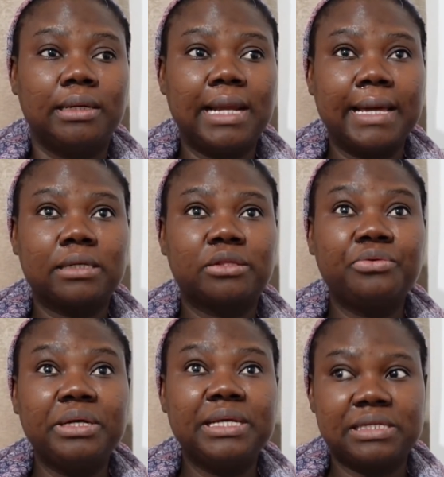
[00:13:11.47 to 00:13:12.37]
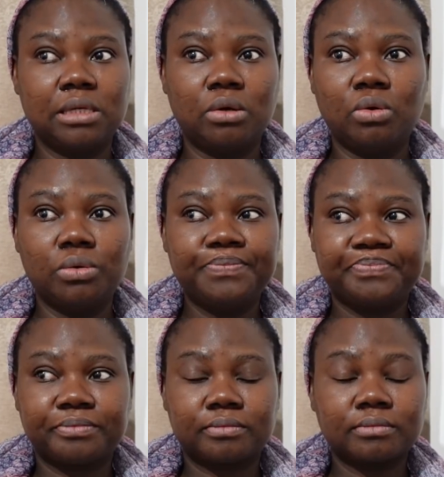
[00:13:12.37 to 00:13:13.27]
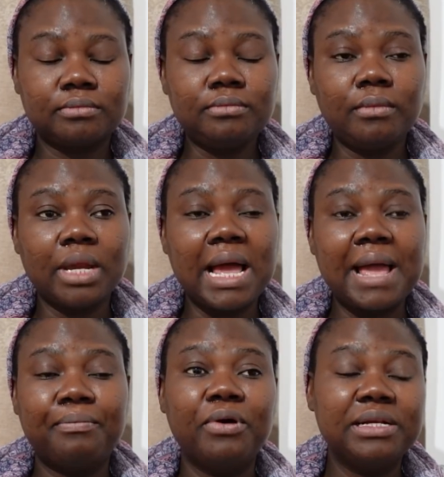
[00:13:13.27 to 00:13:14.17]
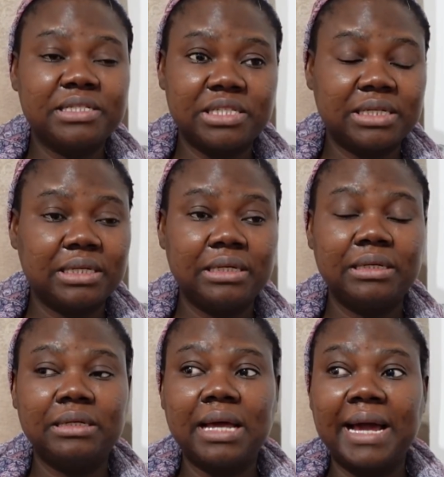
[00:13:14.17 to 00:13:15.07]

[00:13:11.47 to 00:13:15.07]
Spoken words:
Like 3 days ago, I boiled chicken,